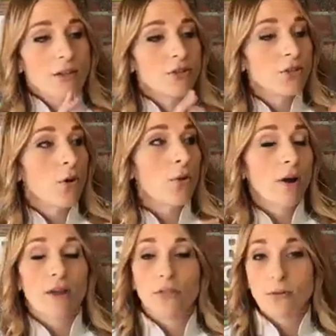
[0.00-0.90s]
don't
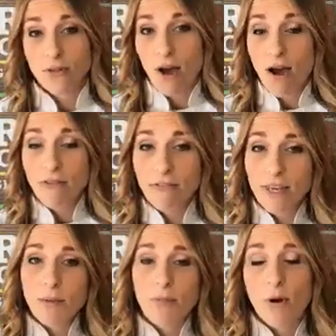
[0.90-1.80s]
cut those off.
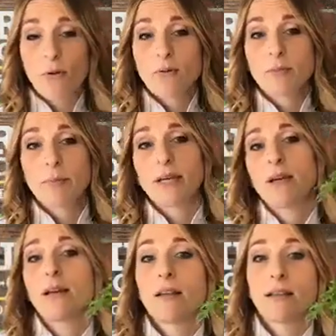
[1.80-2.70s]
Keep those,
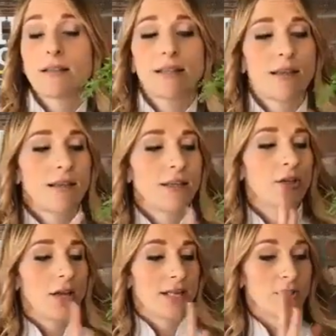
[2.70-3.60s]
because
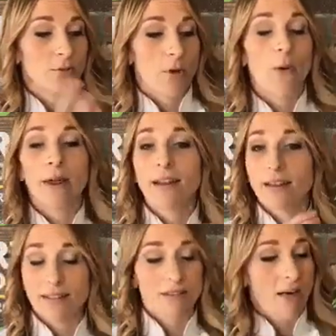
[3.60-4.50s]
it's growing and
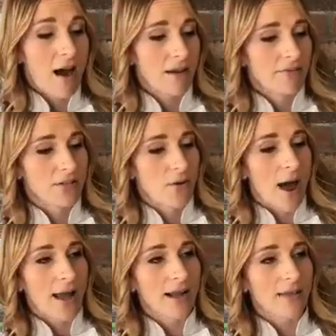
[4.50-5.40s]
it's alive. So
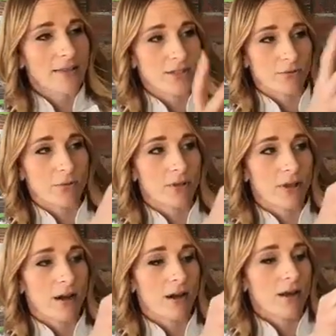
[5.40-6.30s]
I got this
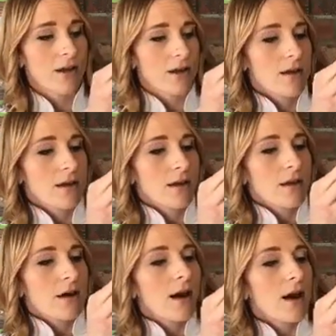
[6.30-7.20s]
arugula
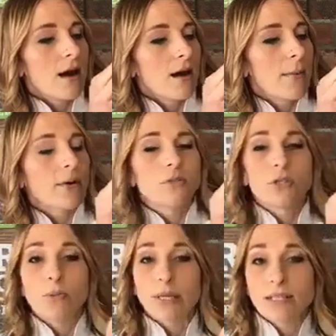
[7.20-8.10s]
about
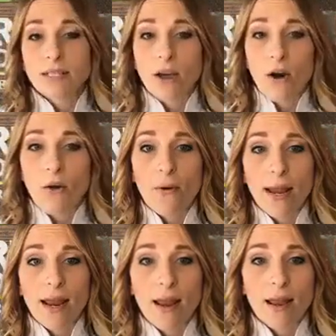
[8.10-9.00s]
2 weeks ago,
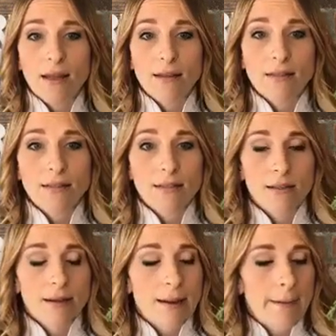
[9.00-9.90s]
and
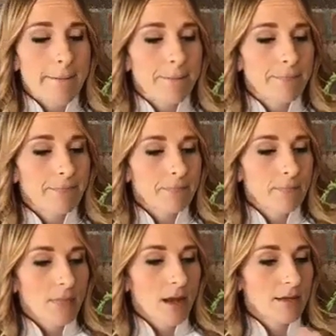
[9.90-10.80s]

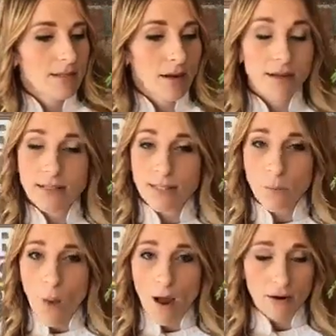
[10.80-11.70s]
I stuck it in some
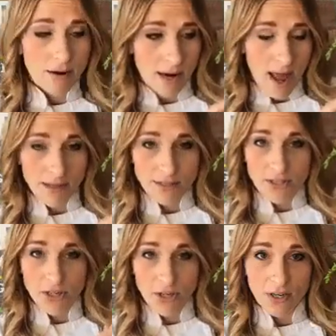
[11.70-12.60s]
water. It has
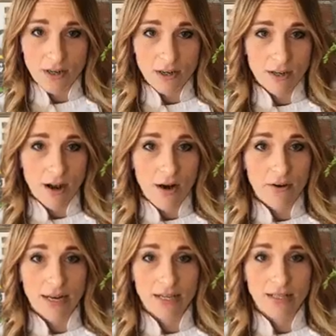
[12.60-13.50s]
dirt
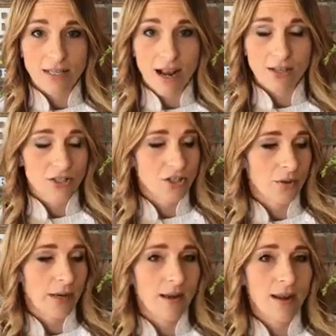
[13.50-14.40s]
already attached to
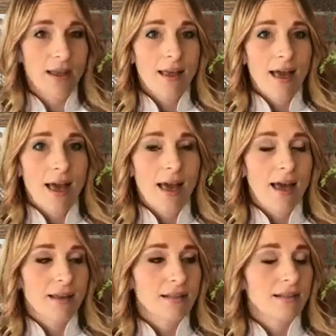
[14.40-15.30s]
it,
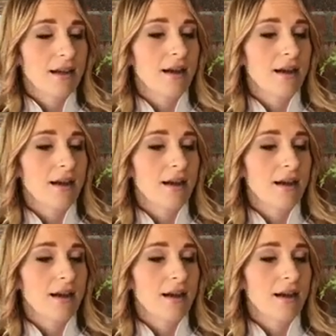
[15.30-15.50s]
and